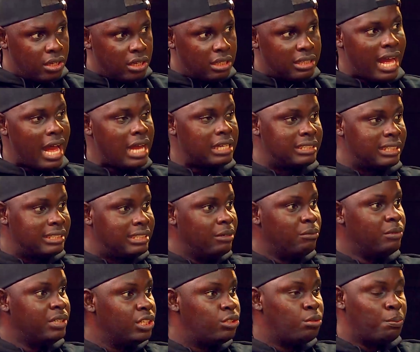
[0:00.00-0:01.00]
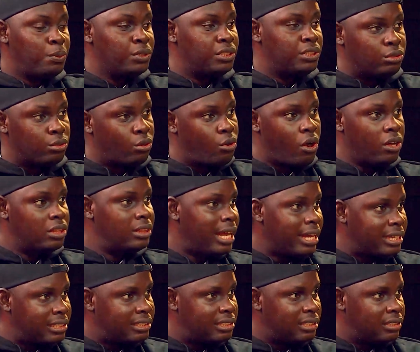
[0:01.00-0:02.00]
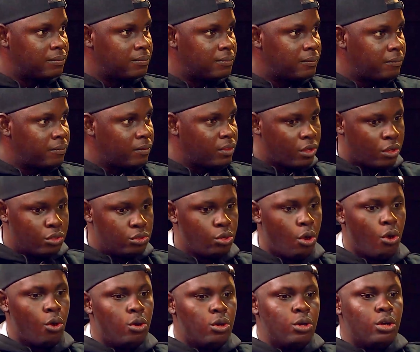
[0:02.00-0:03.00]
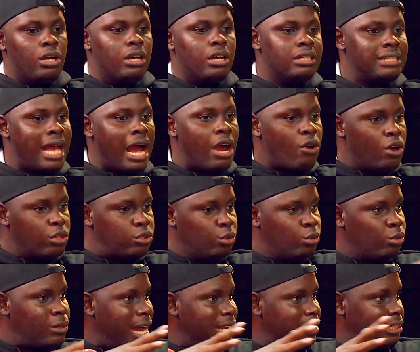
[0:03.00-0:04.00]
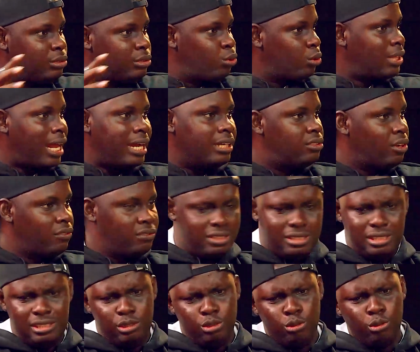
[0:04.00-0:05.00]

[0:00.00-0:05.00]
That's the thing we need to put into context. So they are going to look at the totality of the season.